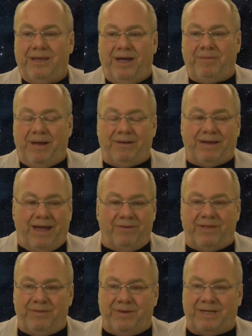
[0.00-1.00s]
about how
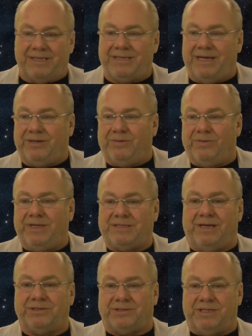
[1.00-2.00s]
they were going to take all these
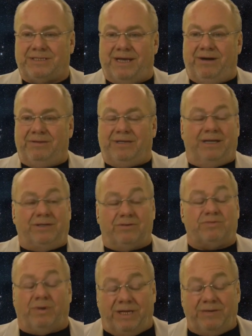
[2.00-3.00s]
countries out. And of
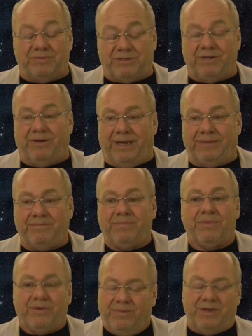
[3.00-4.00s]
course, what he was doing,
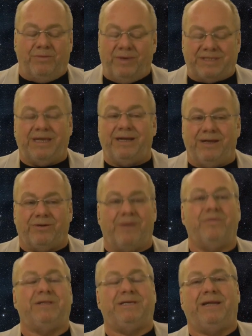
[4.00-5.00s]
wittingly or
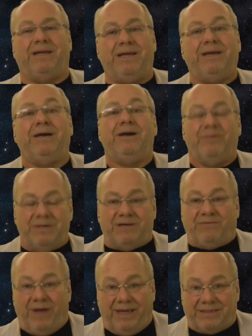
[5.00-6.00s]
unwittingly, was
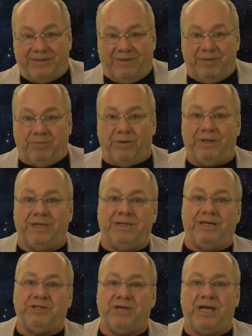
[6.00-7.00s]
effectively putting
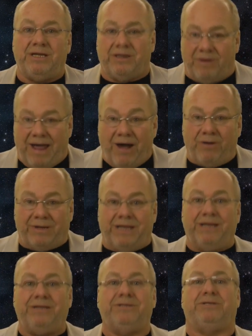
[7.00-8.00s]
the agenda out
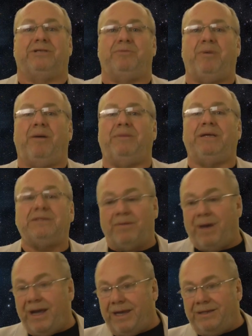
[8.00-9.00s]
into the public
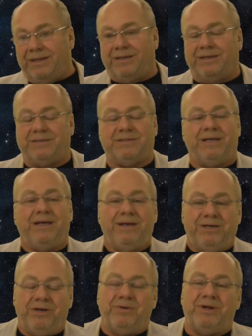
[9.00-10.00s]
domain. And as
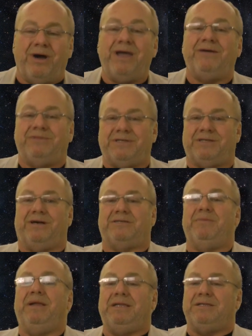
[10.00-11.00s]
you and I have discussed
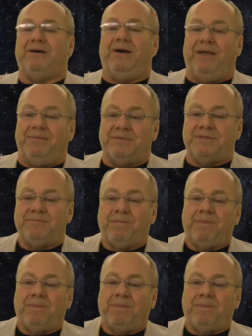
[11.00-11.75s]
many times,